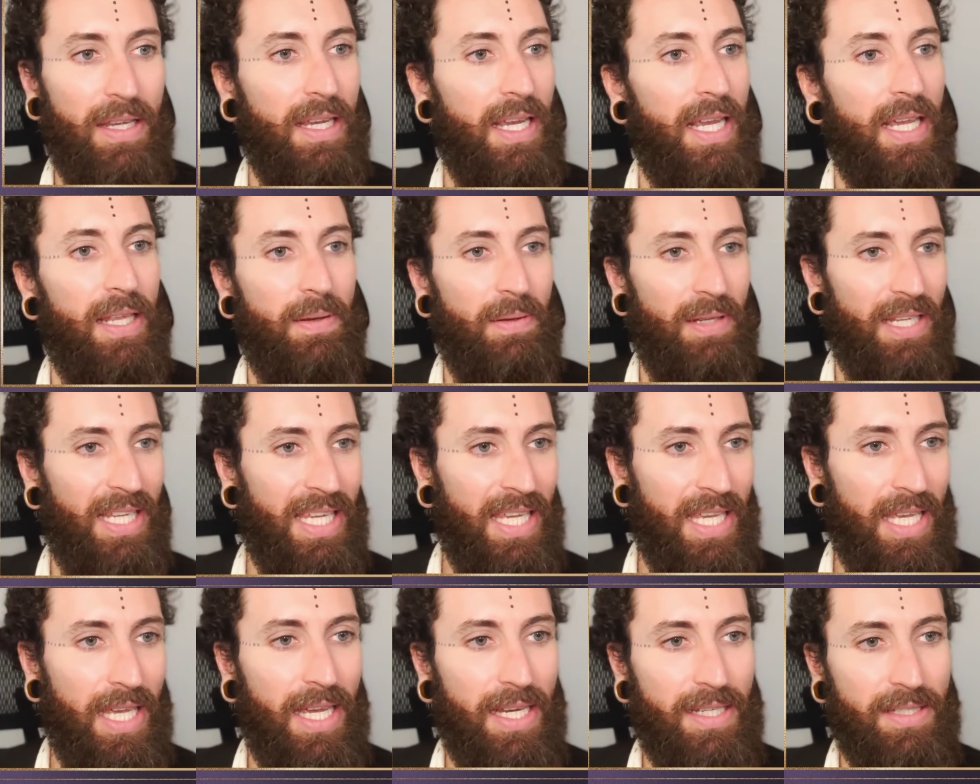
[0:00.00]
it
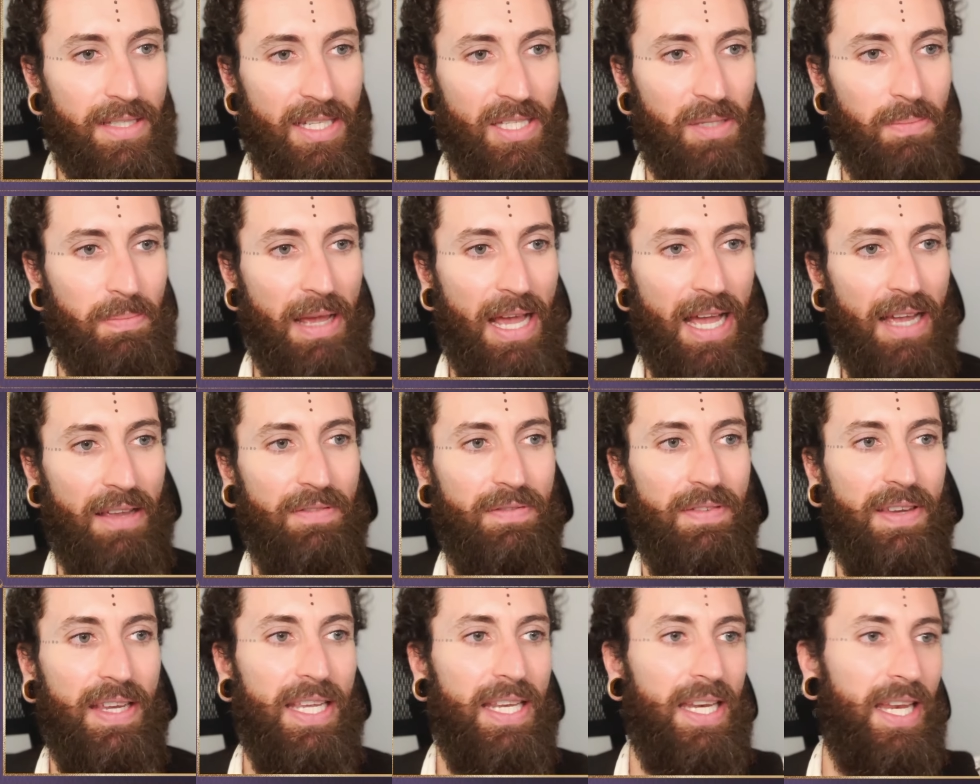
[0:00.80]
kicks its back
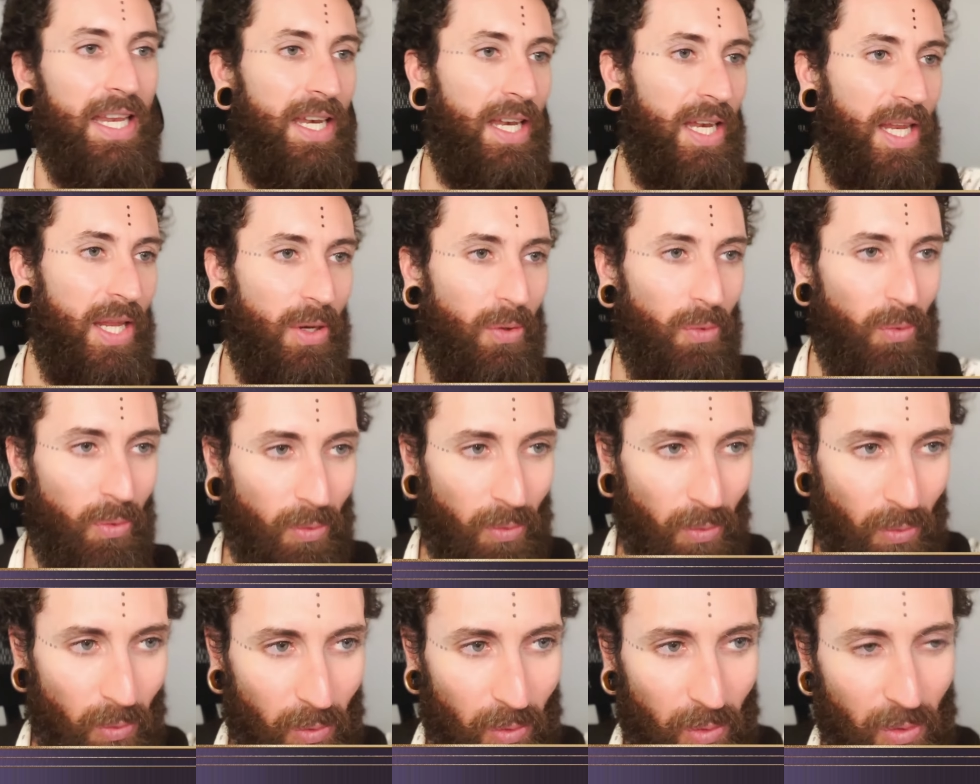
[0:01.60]
feet and it
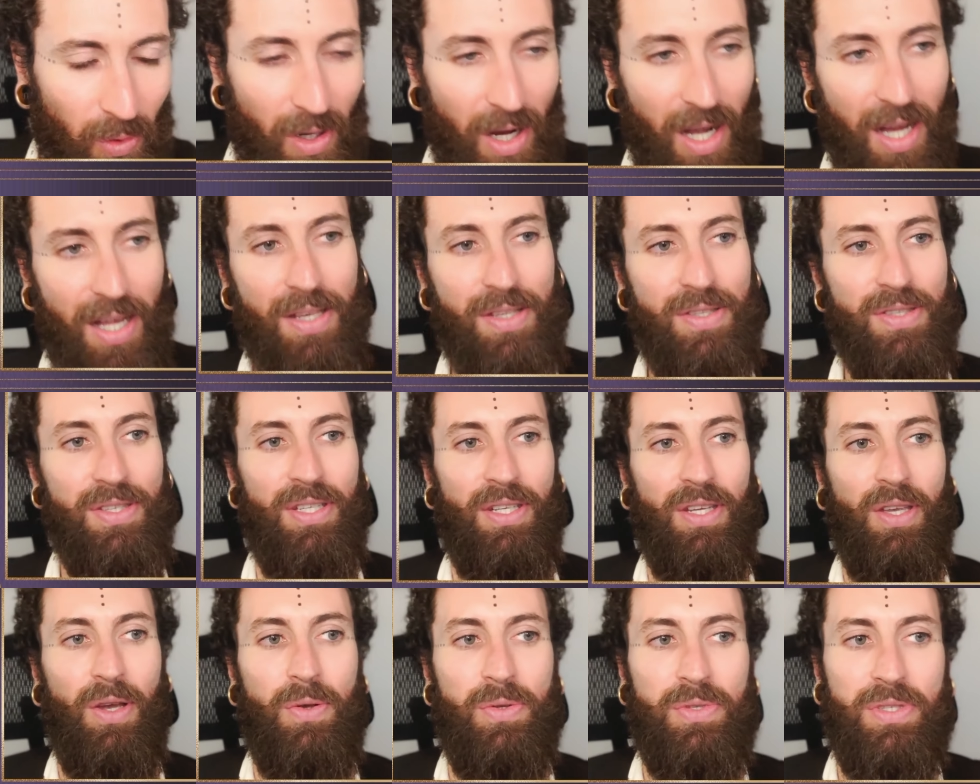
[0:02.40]
runs
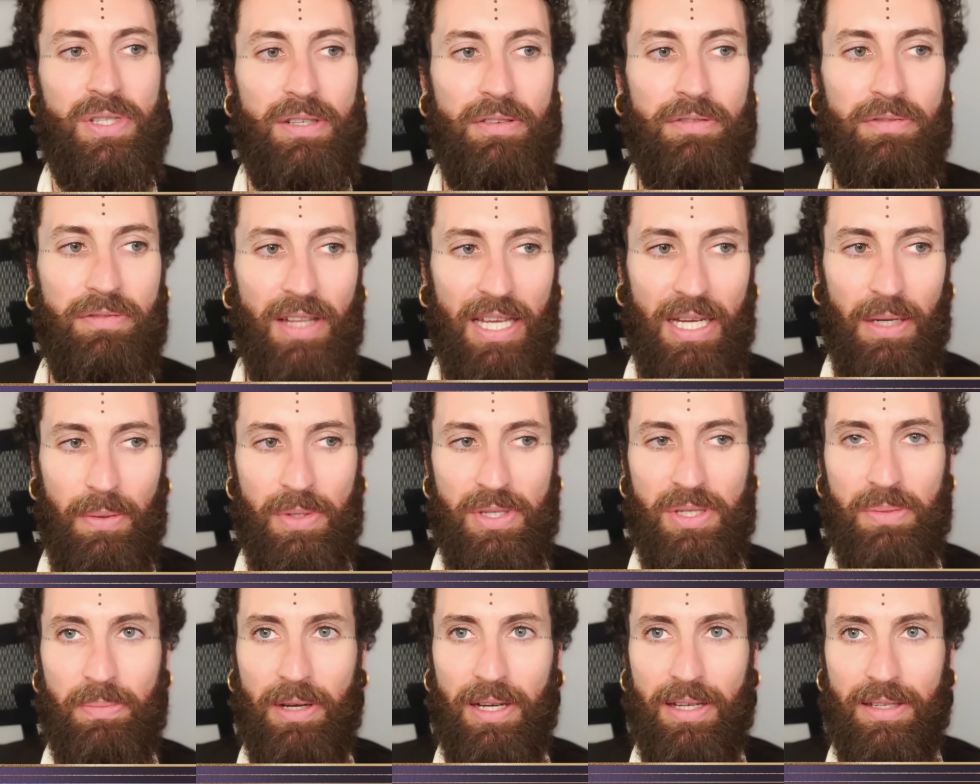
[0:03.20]
and goes into flight
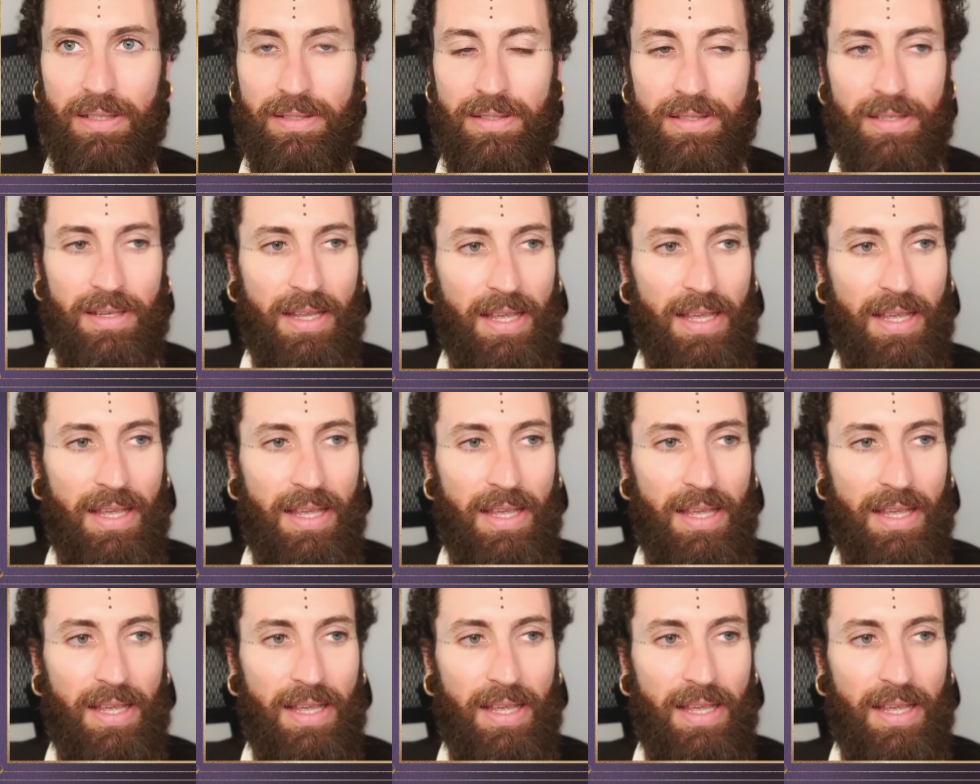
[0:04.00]
response.